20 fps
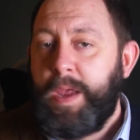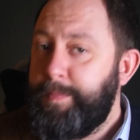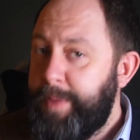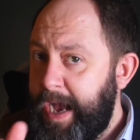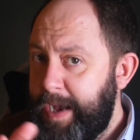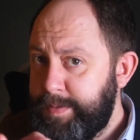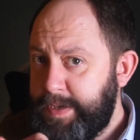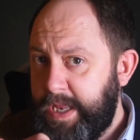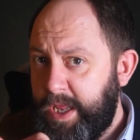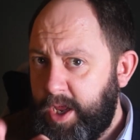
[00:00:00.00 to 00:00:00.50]

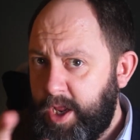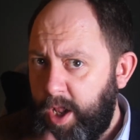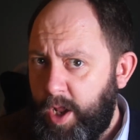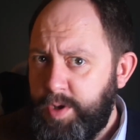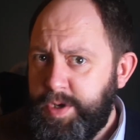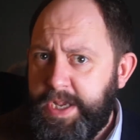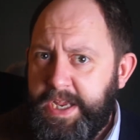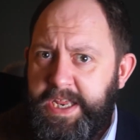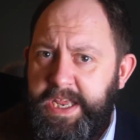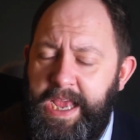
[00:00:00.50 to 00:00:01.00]
Perhaps the
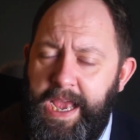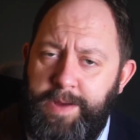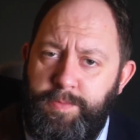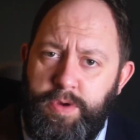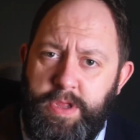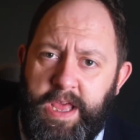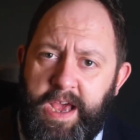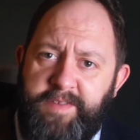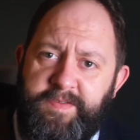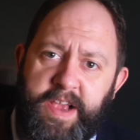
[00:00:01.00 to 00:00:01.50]
closest
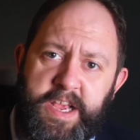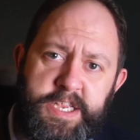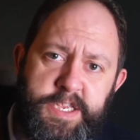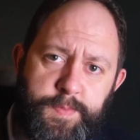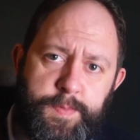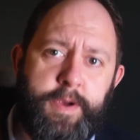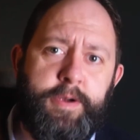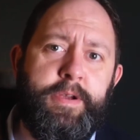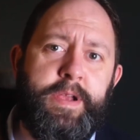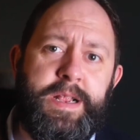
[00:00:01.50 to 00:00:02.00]
camera that I've
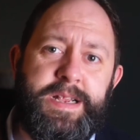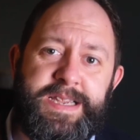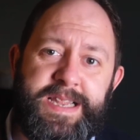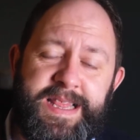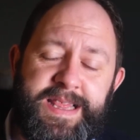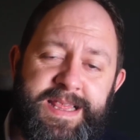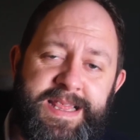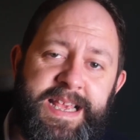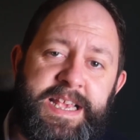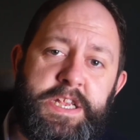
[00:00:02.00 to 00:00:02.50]
experienced
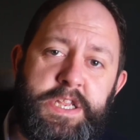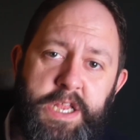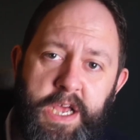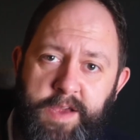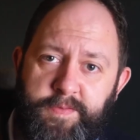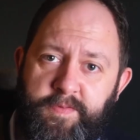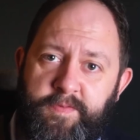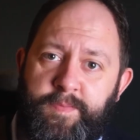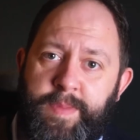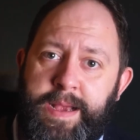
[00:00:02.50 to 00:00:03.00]
this
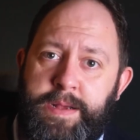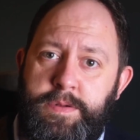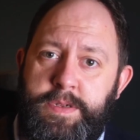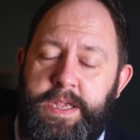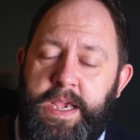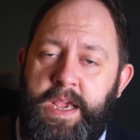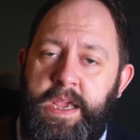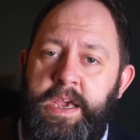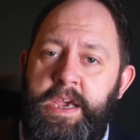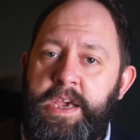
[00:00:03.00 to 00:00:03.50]
type of
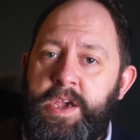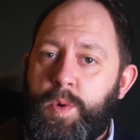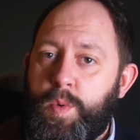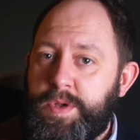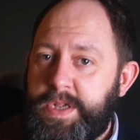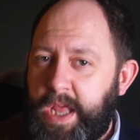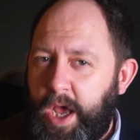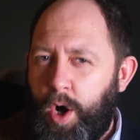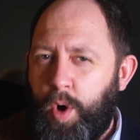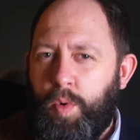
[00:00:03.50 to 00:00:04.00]
mounting
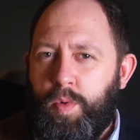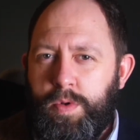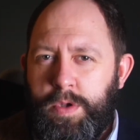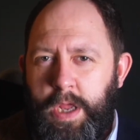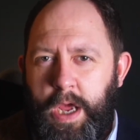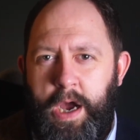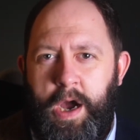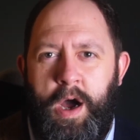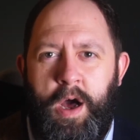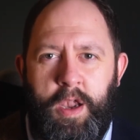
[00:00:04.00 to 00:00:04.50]
was the
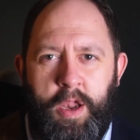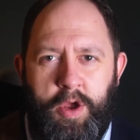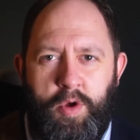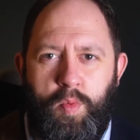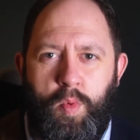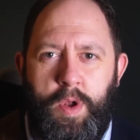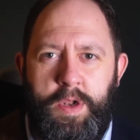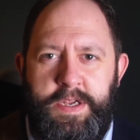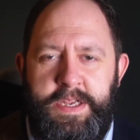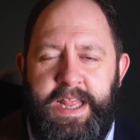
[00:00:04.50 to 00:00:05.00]
old Arlo
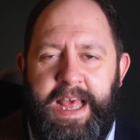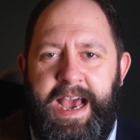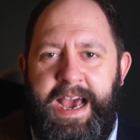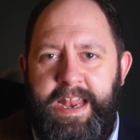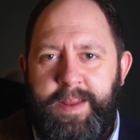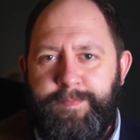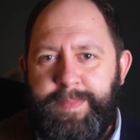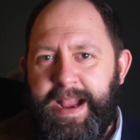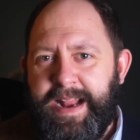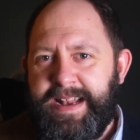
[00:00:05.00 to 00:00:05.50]
ones that
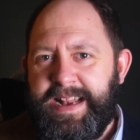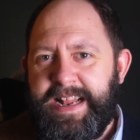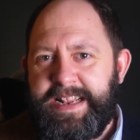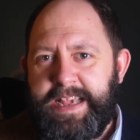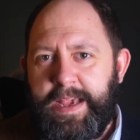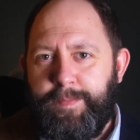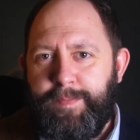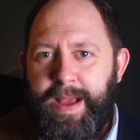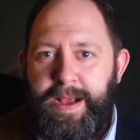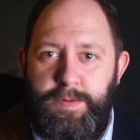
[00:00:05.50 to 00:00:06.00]
had a
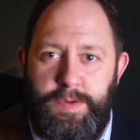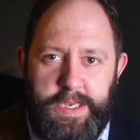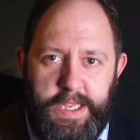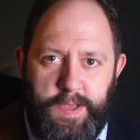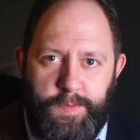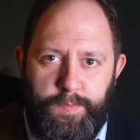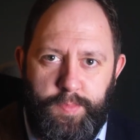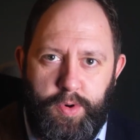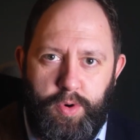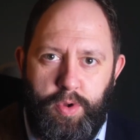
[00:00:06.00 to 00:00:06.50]
magnetic
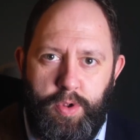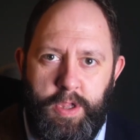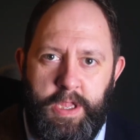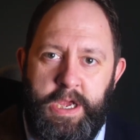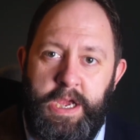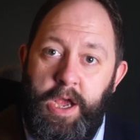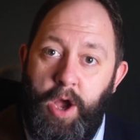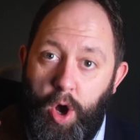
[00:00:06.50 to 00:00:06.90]
mounting ball